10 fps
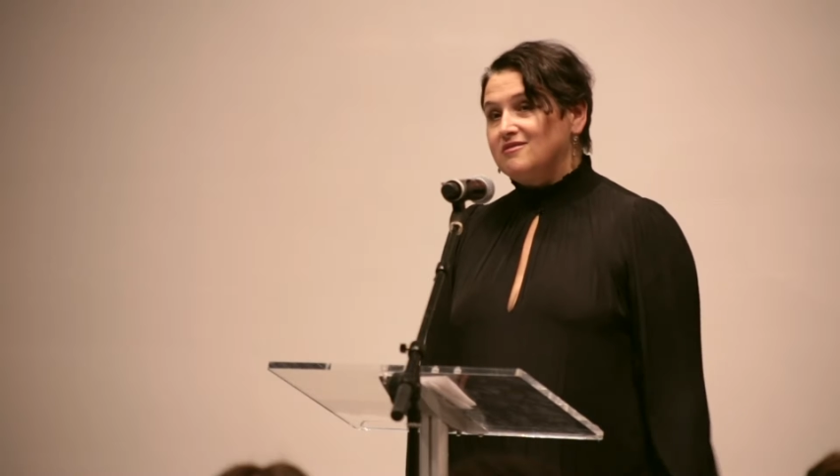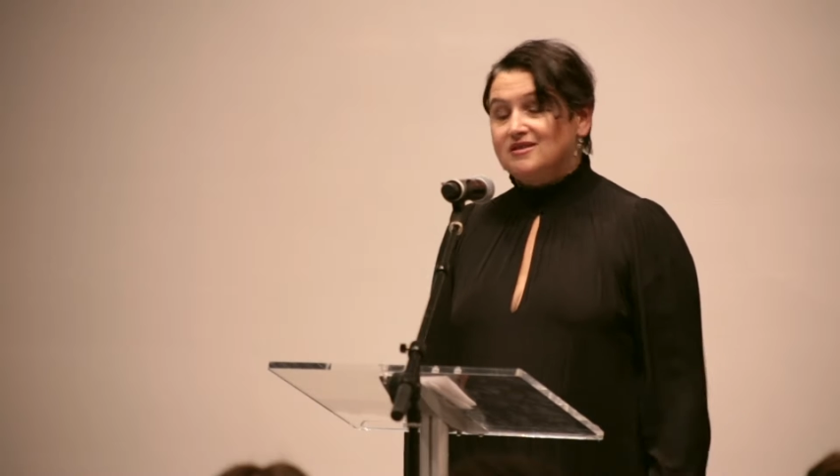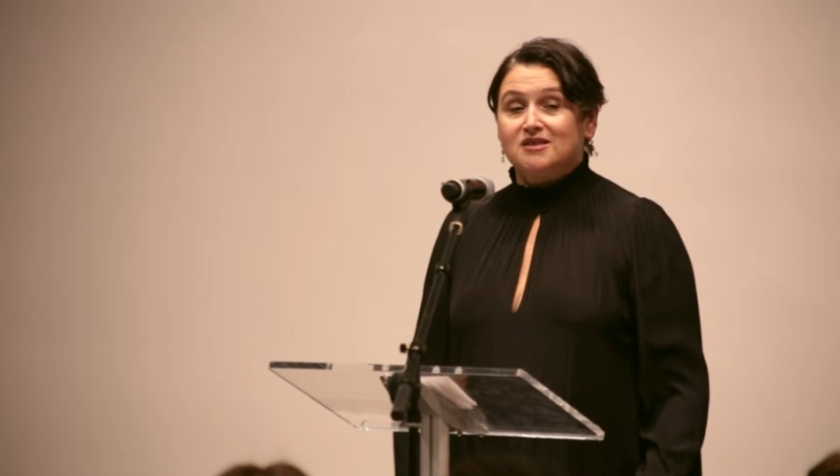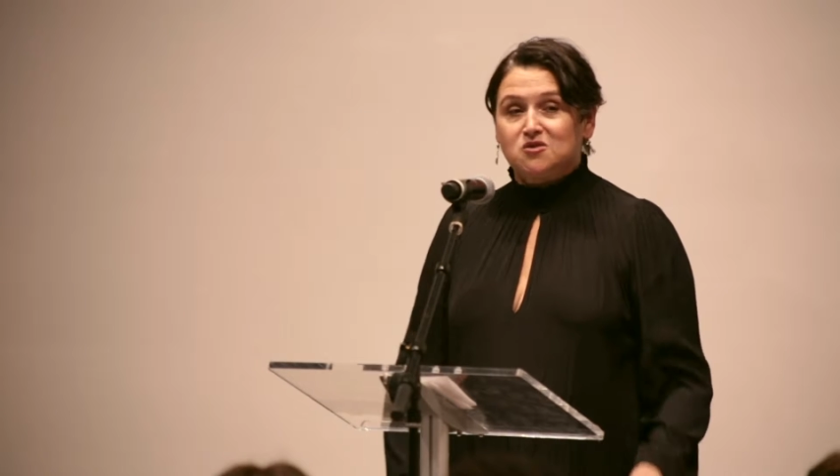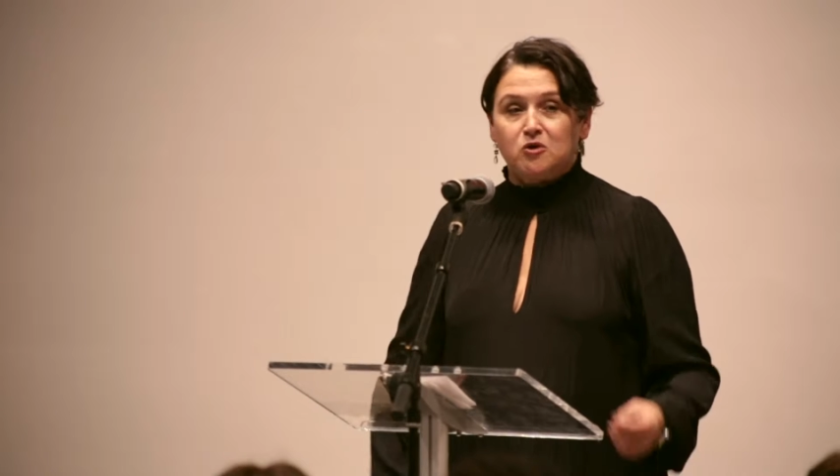
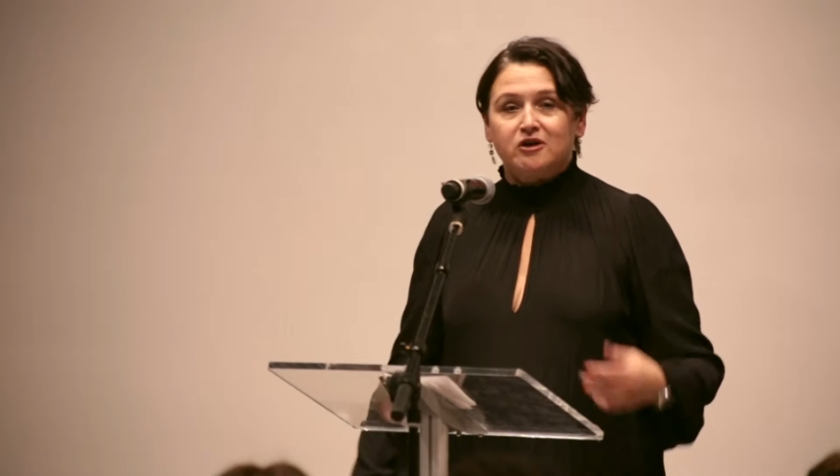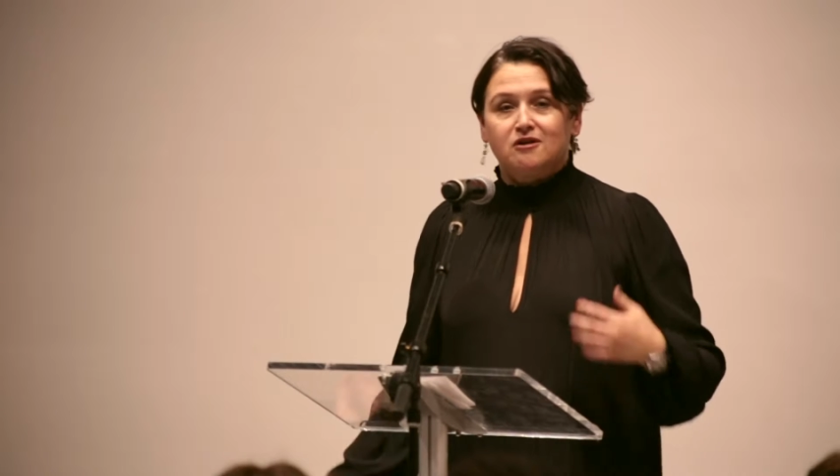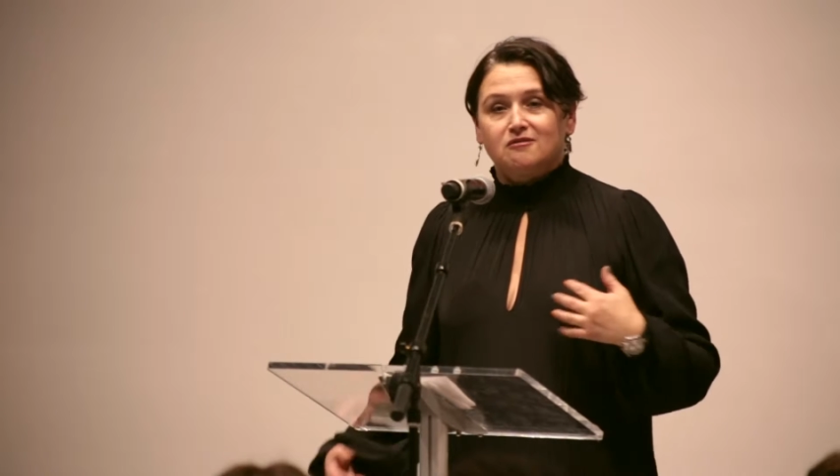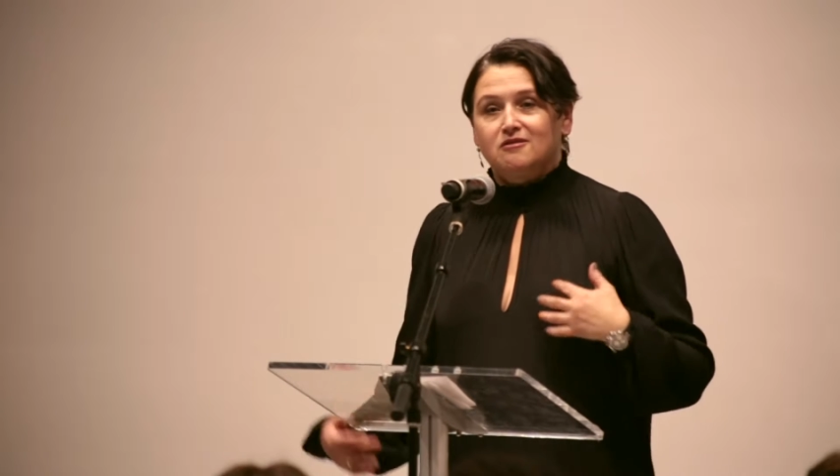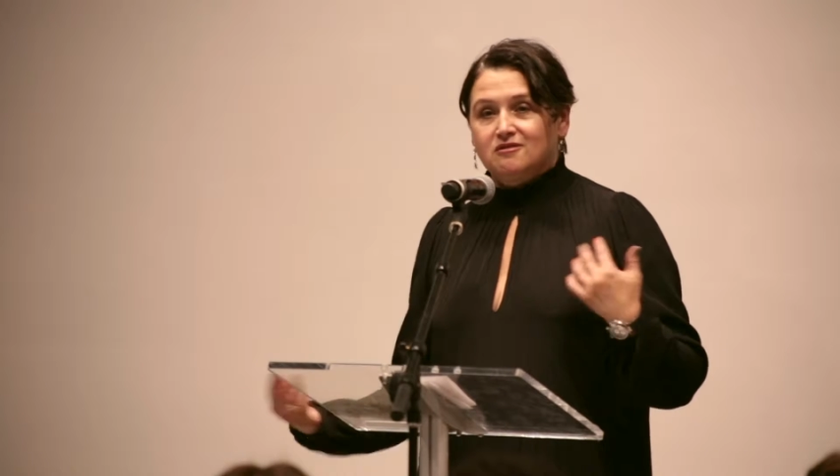this is
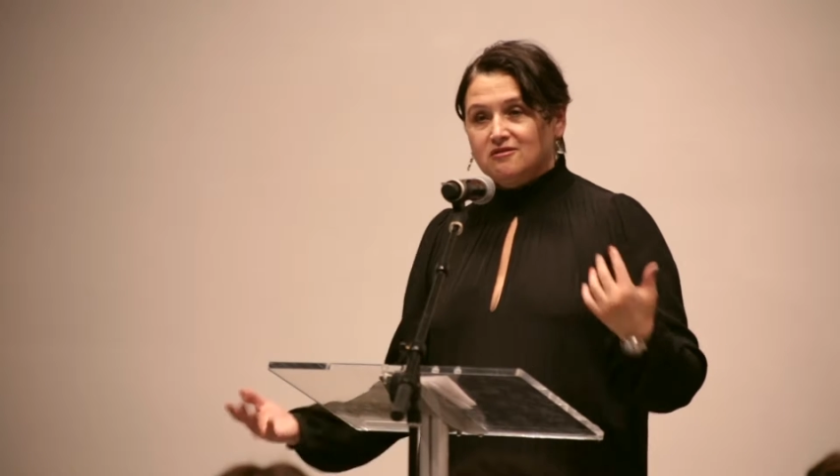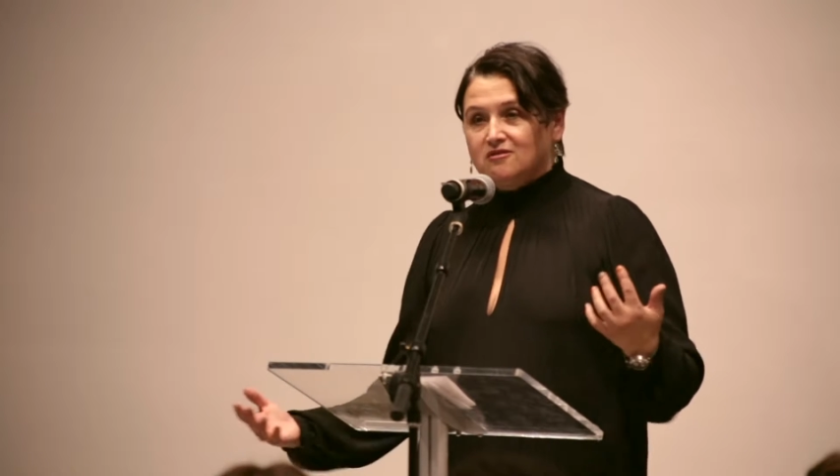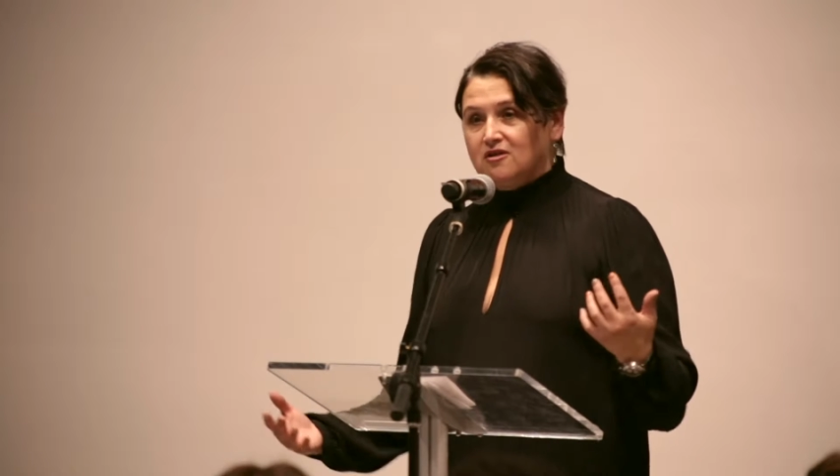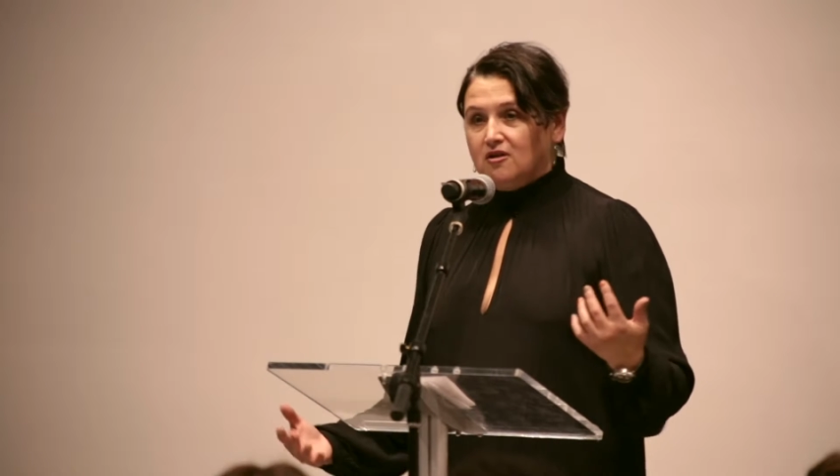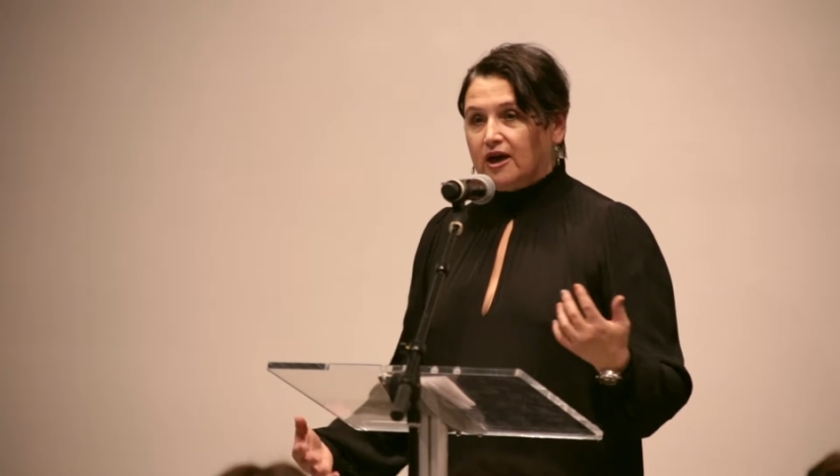where
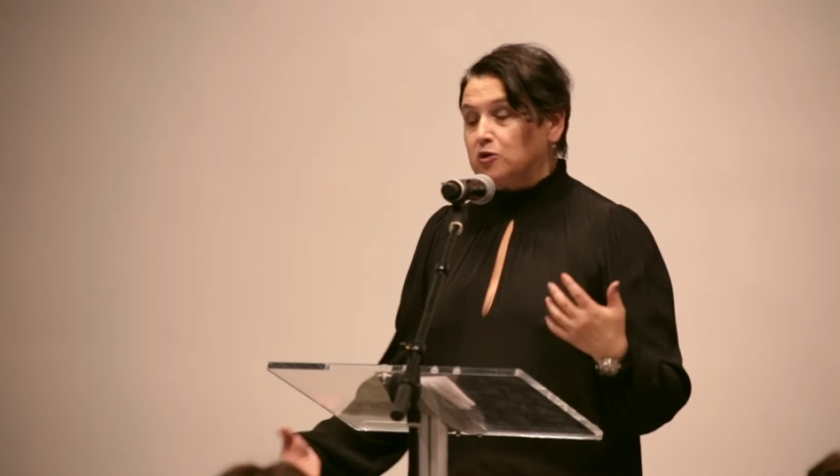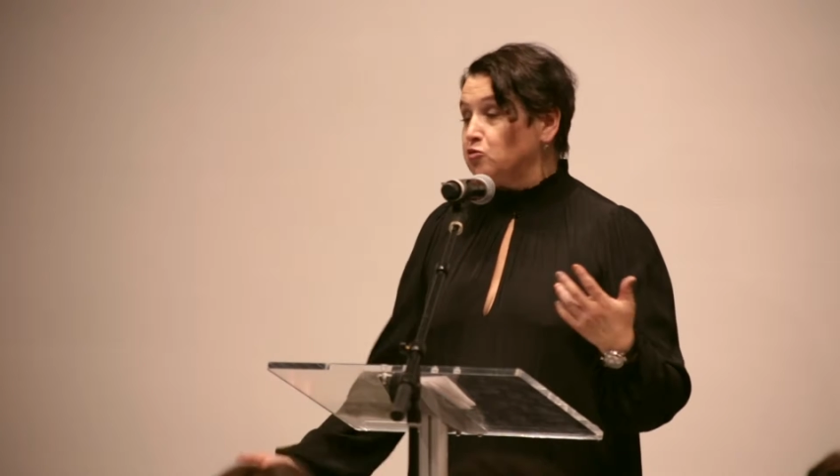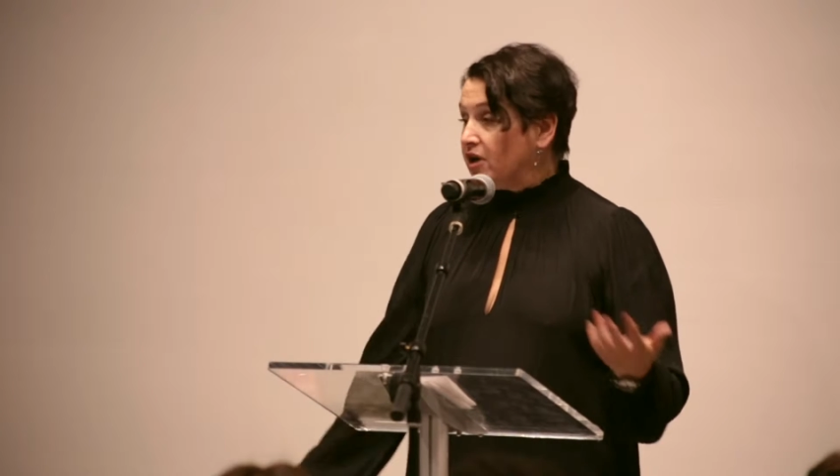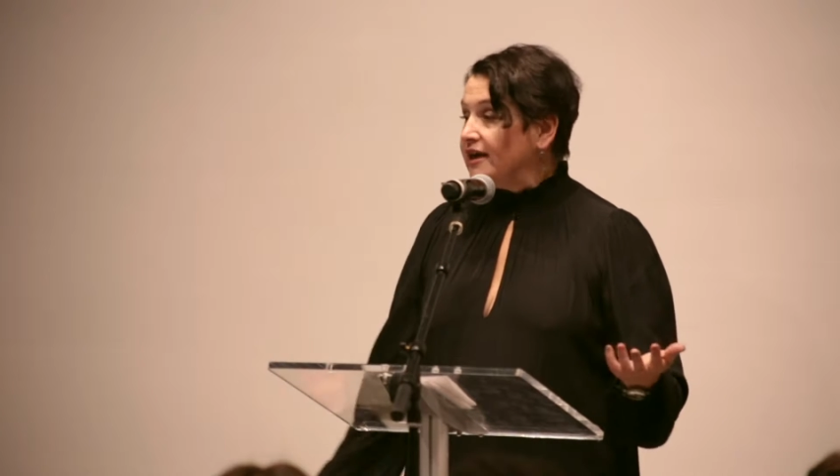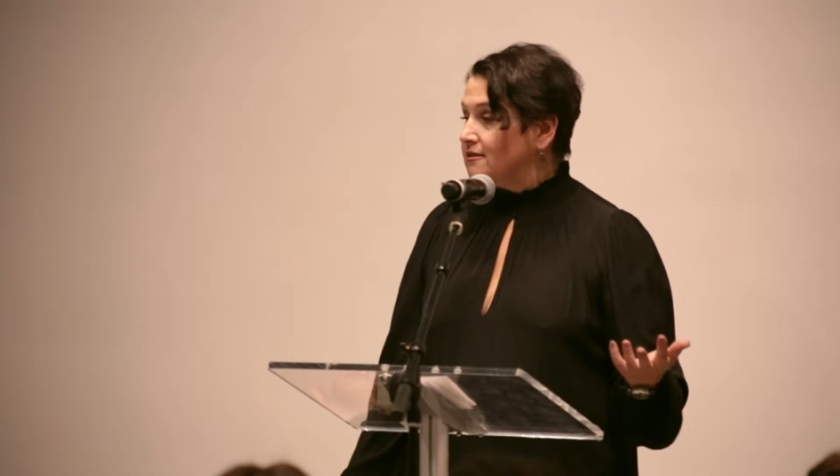I
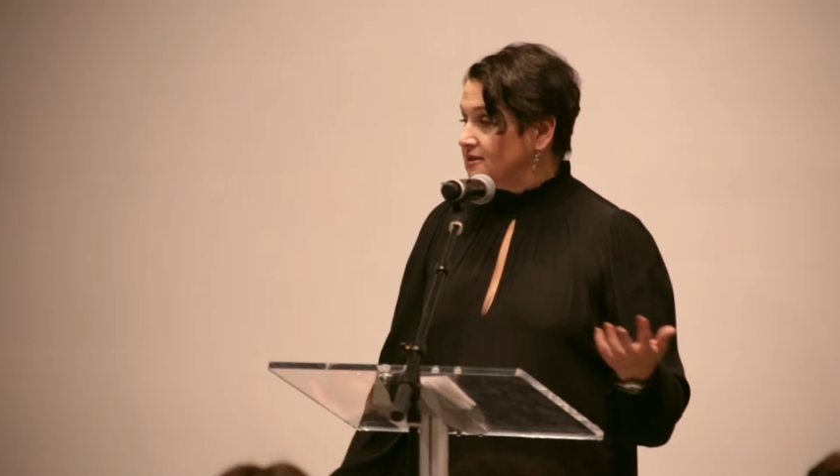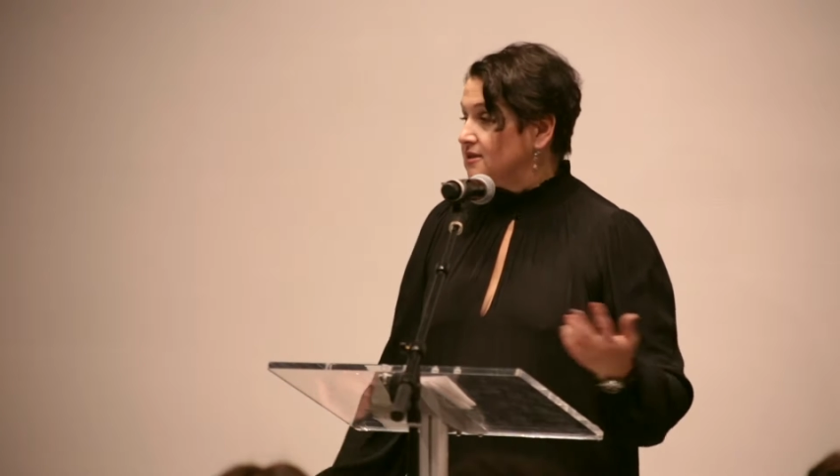could write,